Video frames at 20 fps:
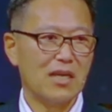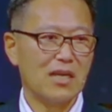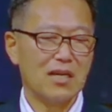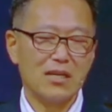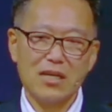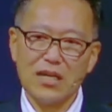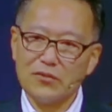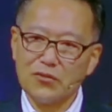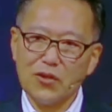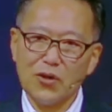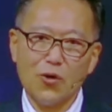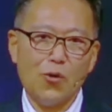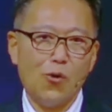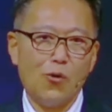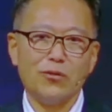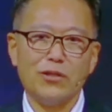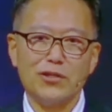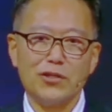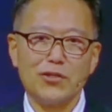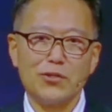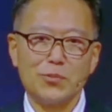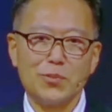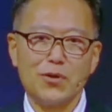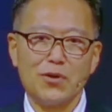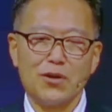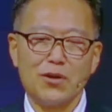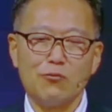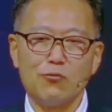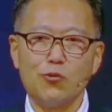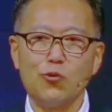Let the Holy
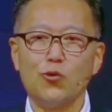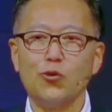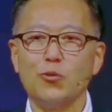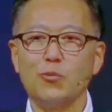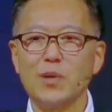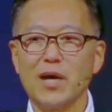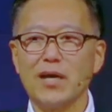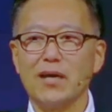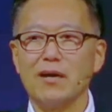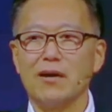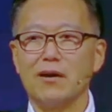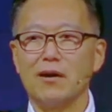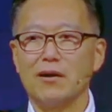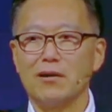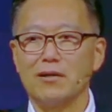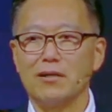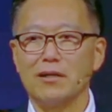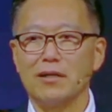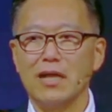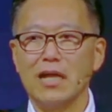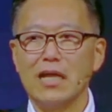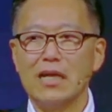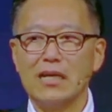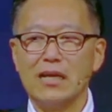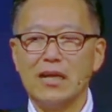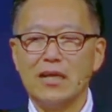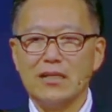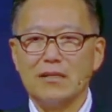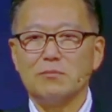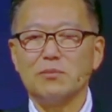Spirit rule my heart.
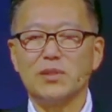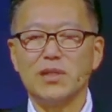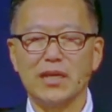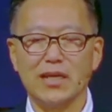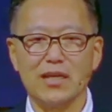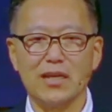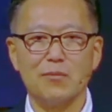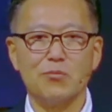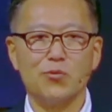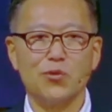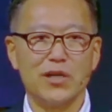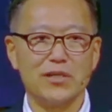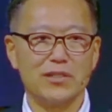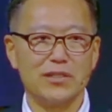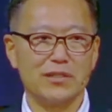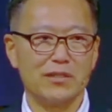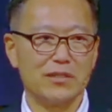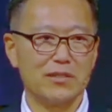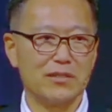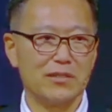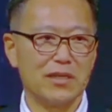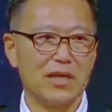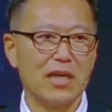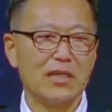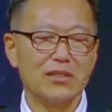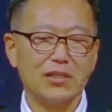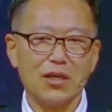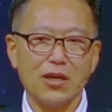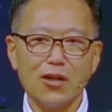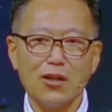Let Him take up residence.
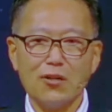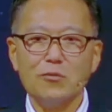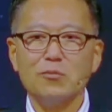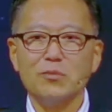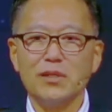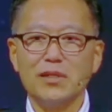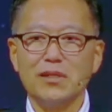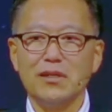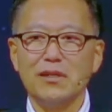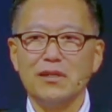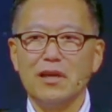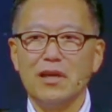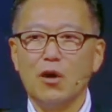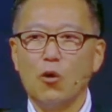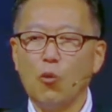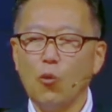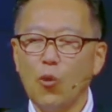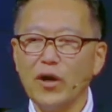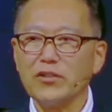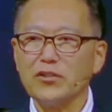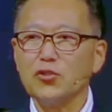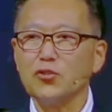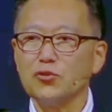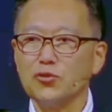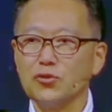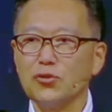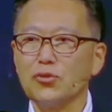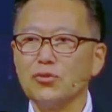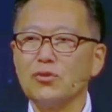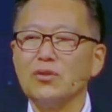Tell me what to
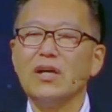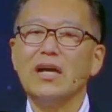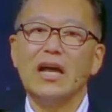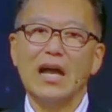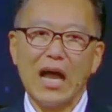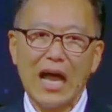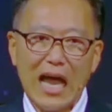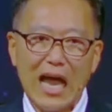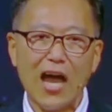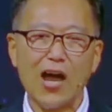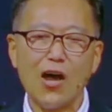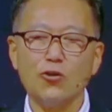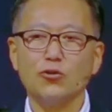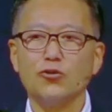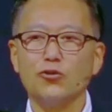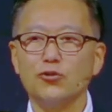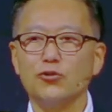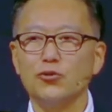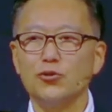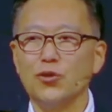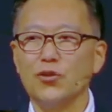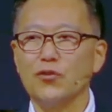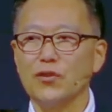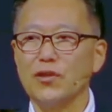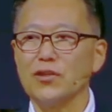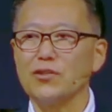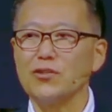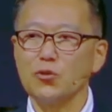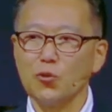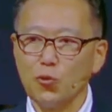do, how to do
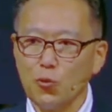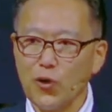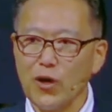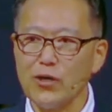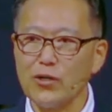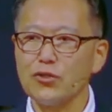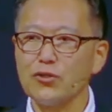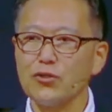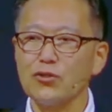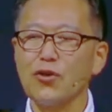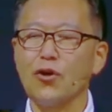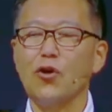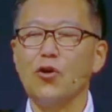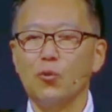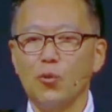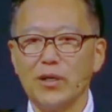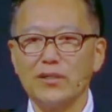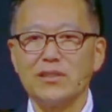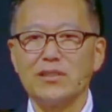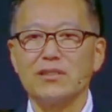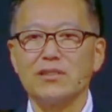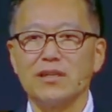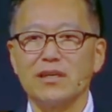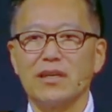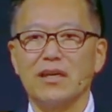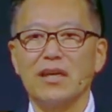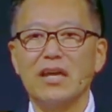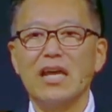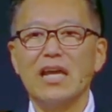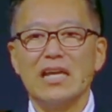things, where to go, what to
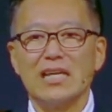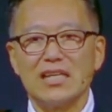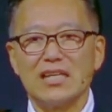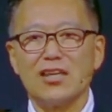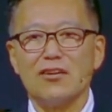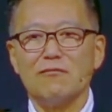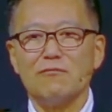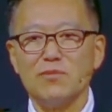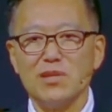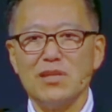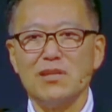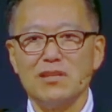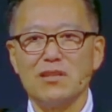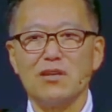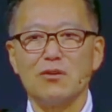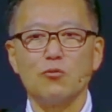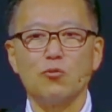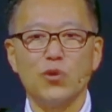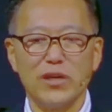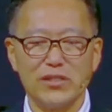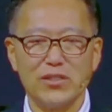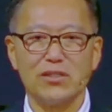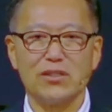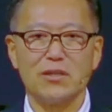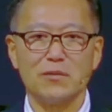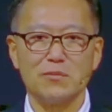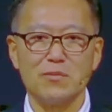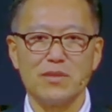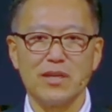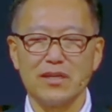say. Give me the
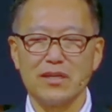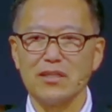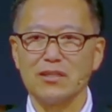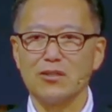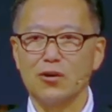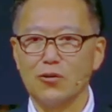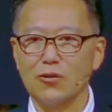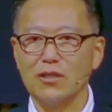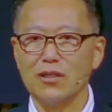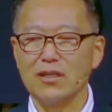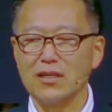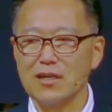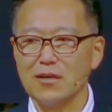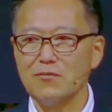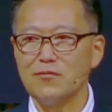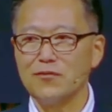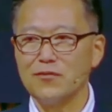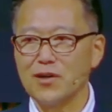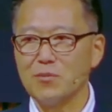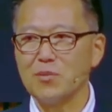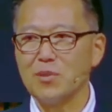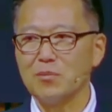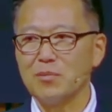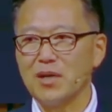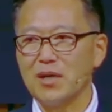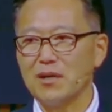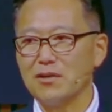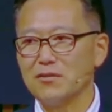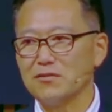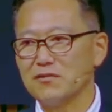wisdom that can only come from
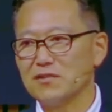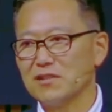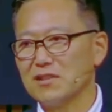above.